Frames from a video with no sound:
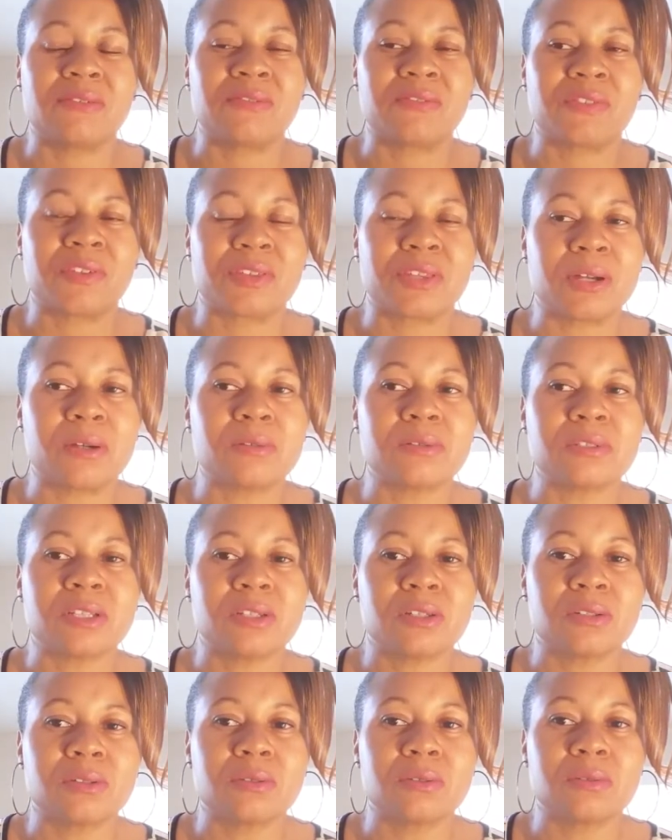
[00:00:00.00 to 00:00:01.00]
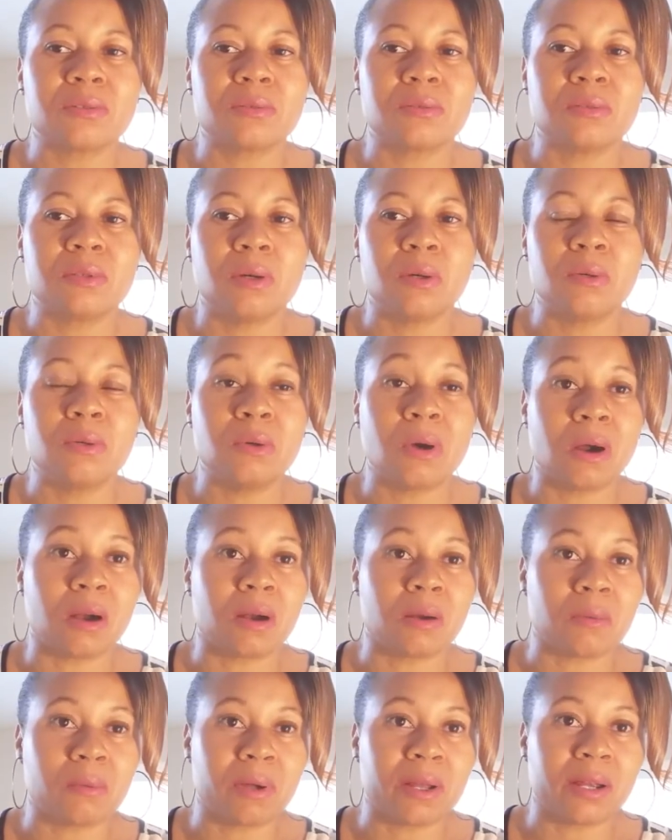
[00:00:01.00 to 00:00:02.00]
For those of you who
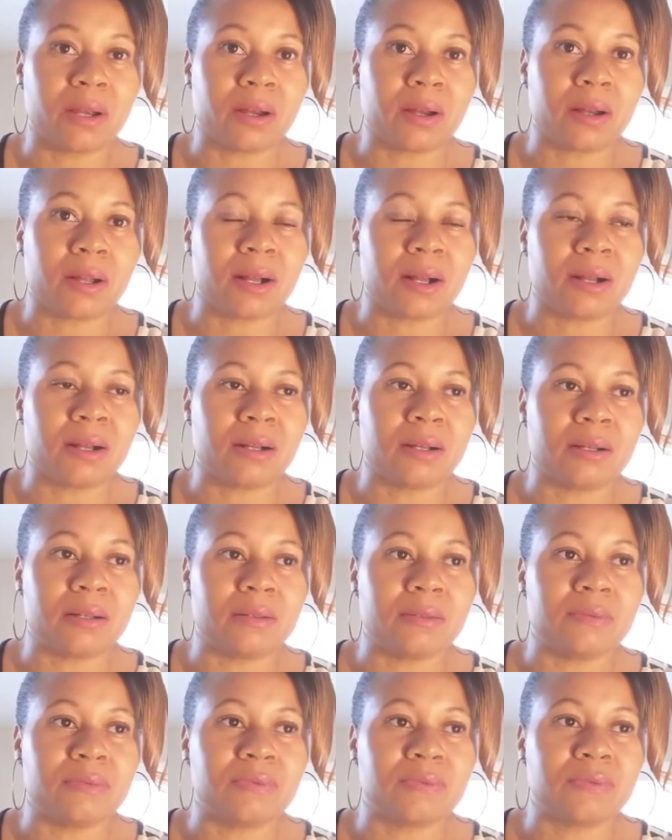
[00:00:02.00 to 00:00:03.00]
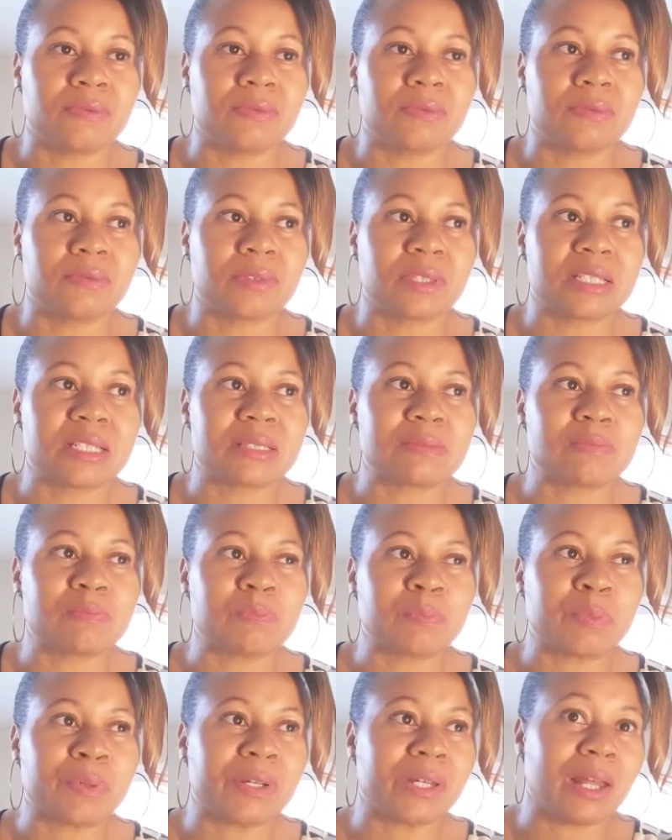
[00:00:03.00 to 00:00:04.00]
are aware of this
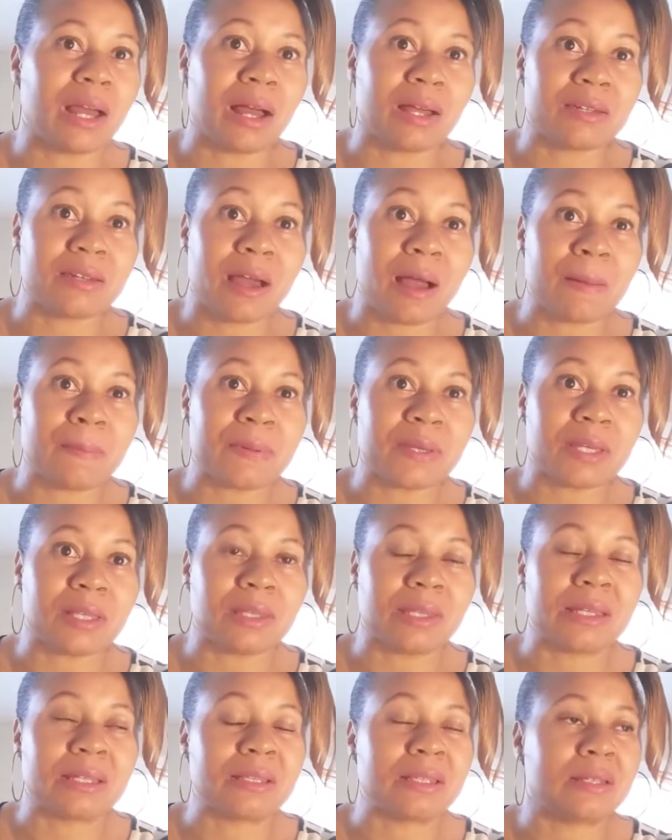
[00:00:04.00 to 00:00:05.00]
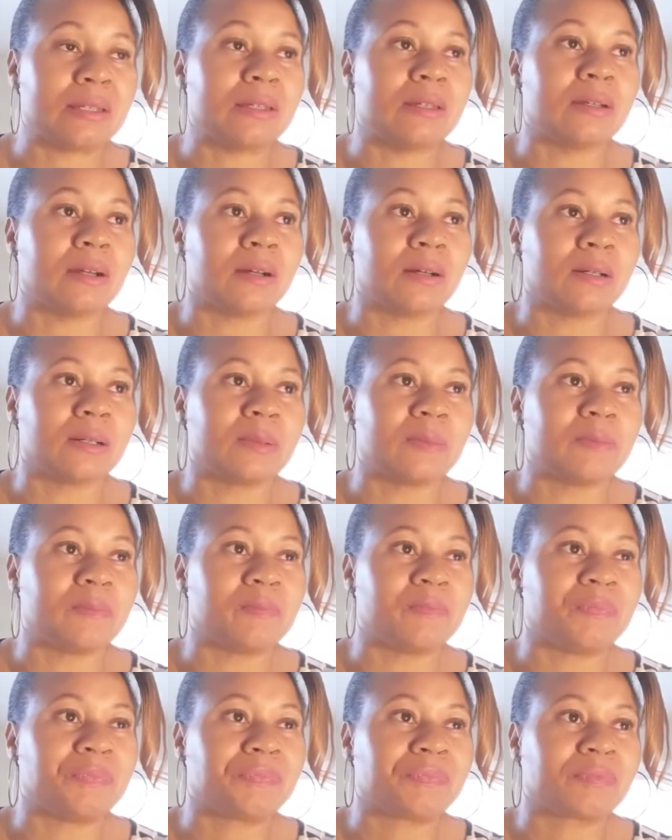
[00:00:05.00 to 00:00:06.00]
pretty hot topic lately,
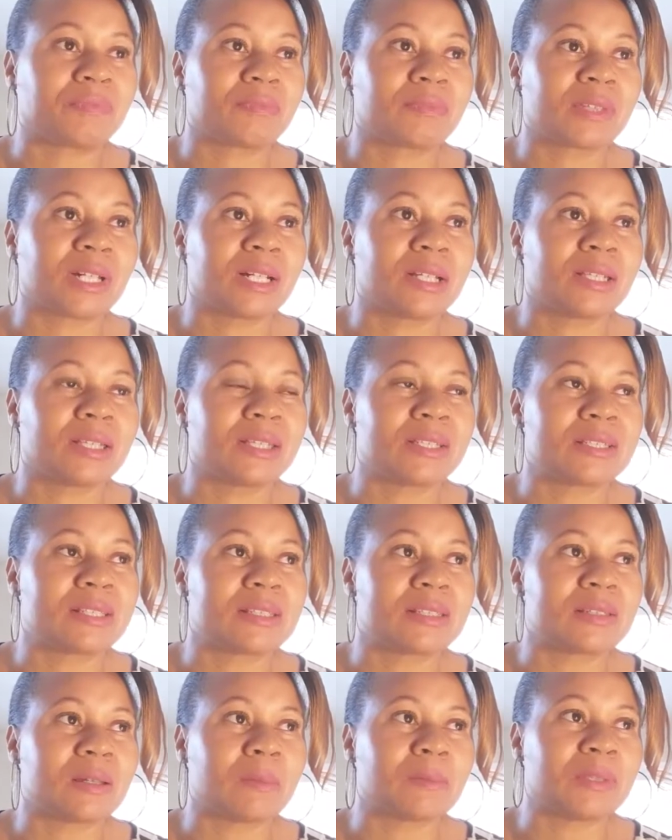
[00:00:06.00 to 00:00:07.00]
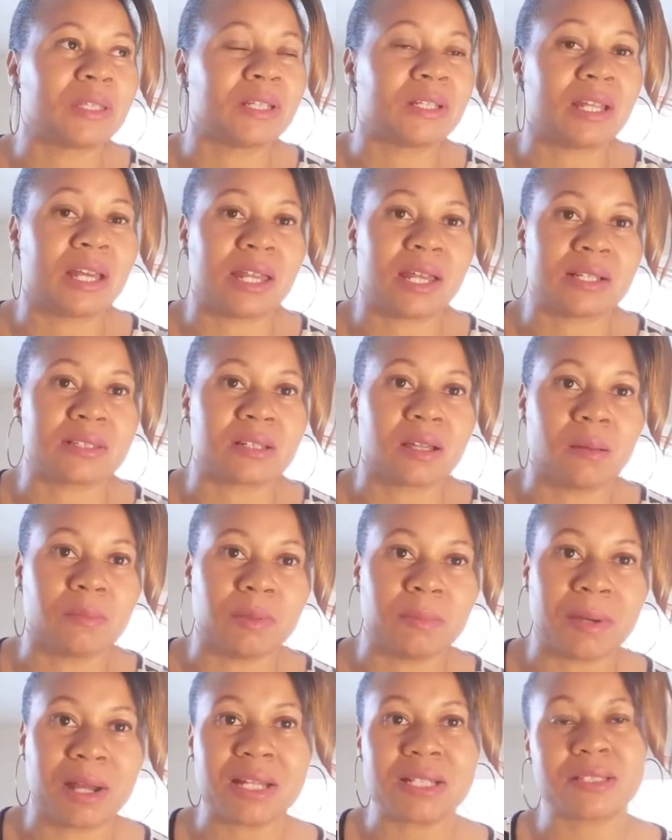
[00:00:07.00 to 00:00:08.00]
um, this is something that has come
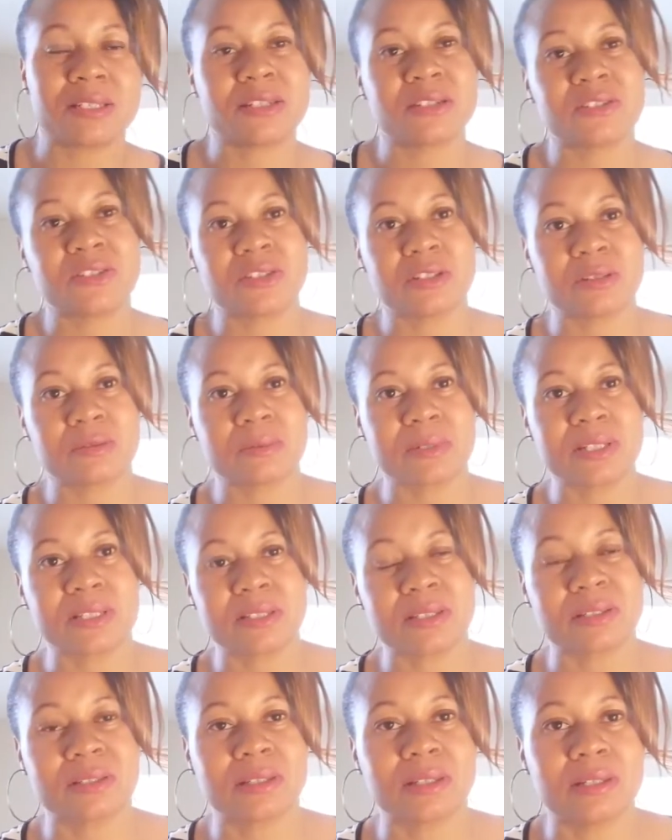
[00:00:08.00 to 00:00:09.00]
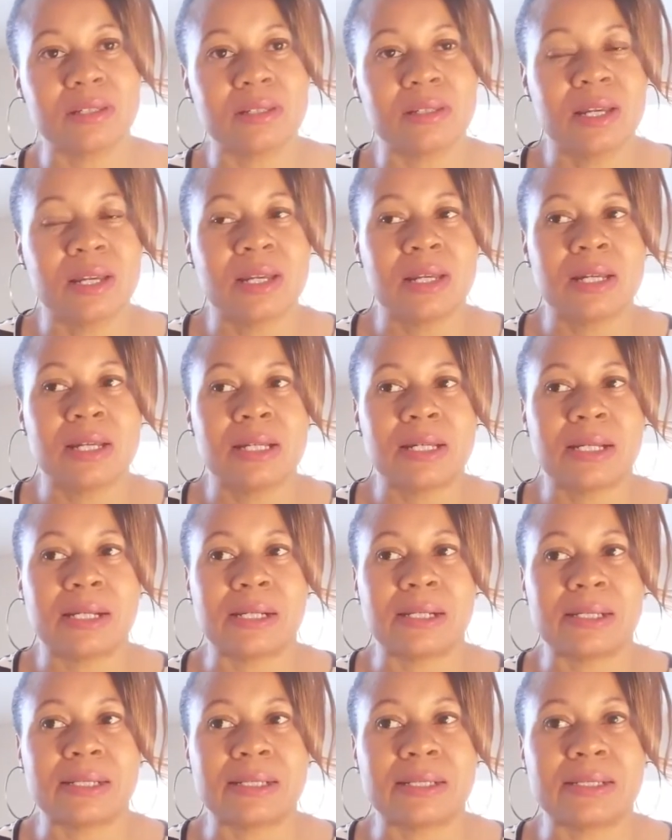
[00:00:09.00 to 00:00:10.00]
to my attention recently.
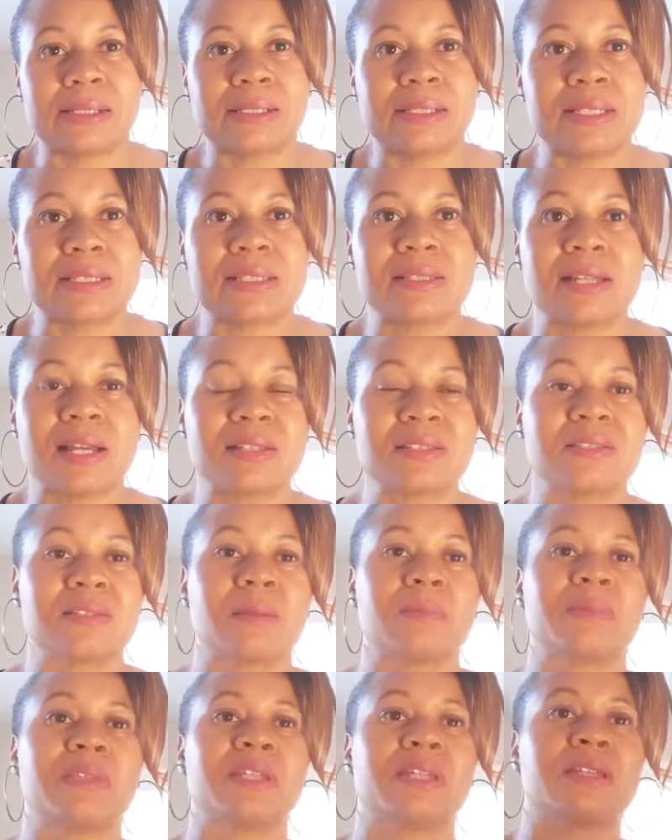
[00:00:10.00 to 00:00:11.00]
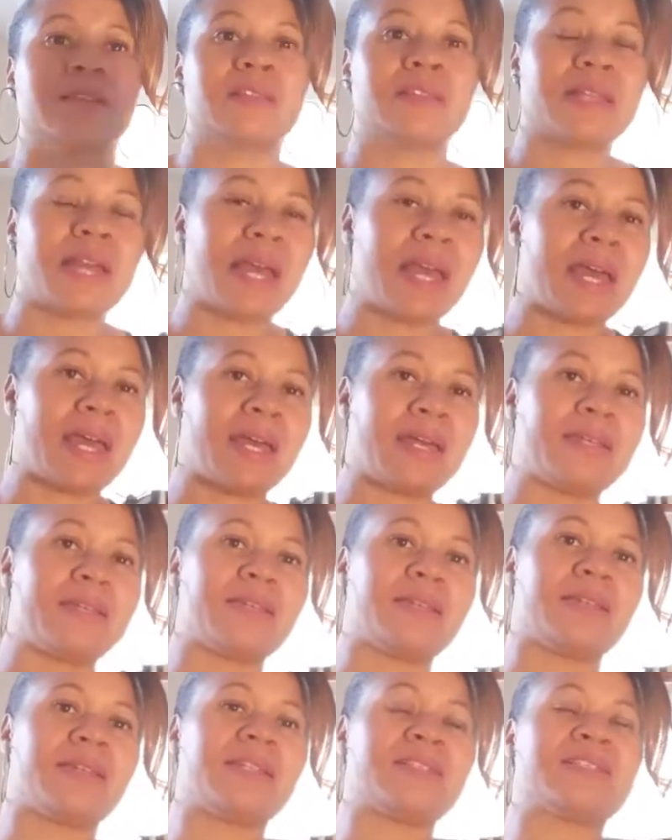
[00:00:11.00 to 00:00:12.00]
Uh, it's not something
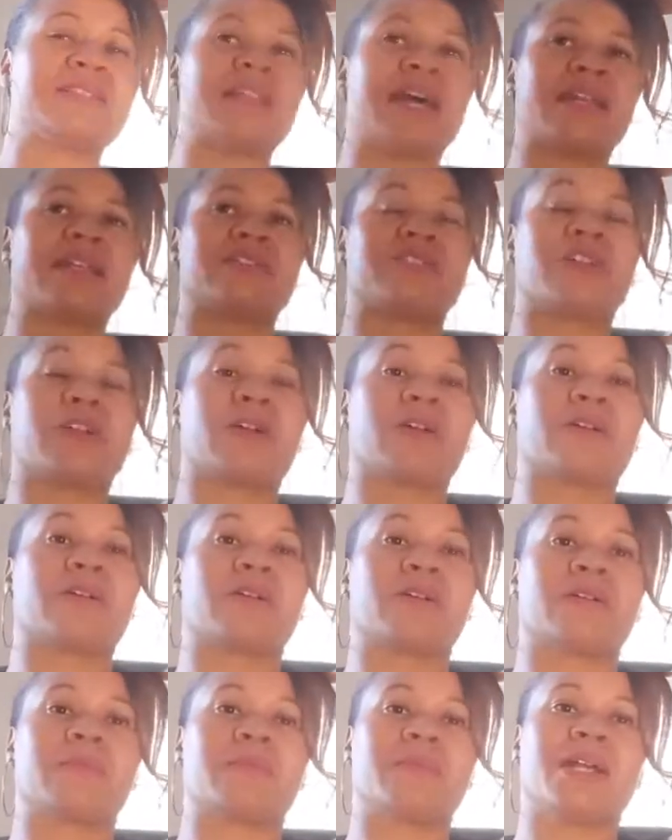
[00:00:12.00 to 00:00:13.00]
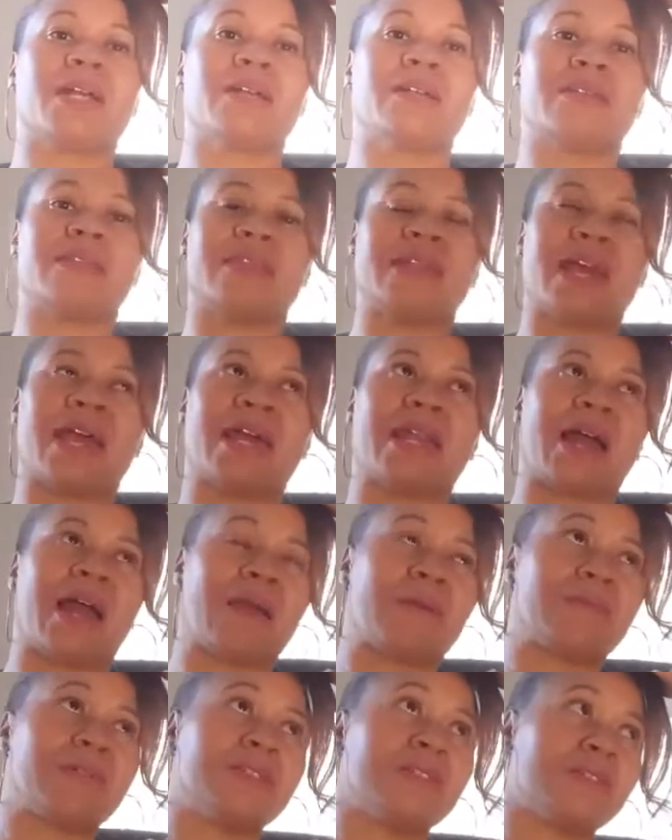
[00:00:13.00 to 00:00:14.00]
that, it's not a term that
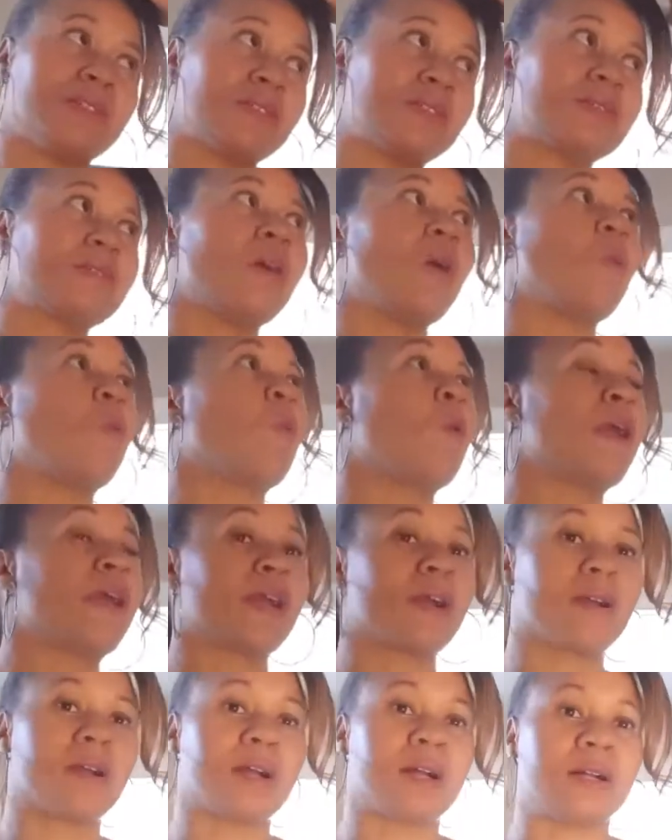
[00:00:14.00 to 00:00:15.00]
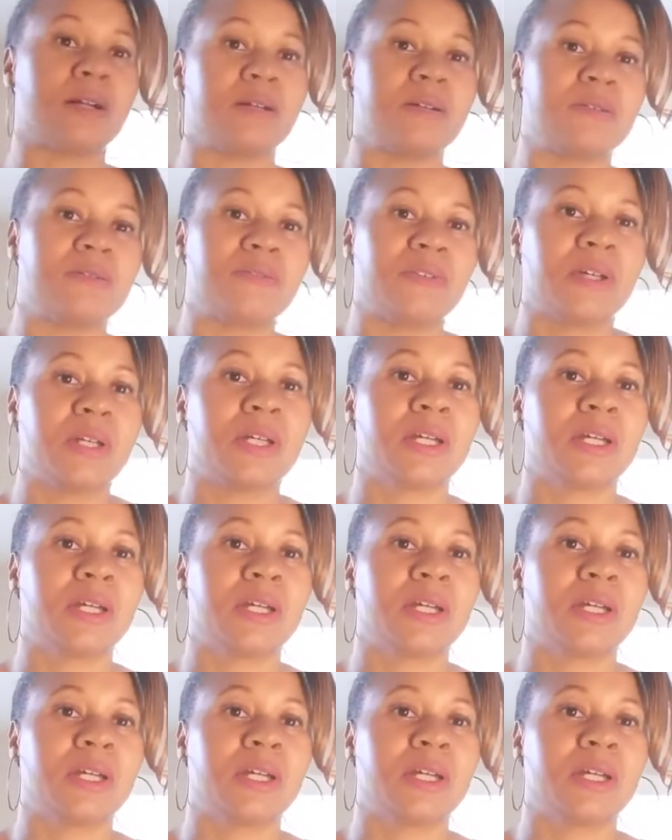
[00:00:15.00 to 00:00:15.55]
I was aware of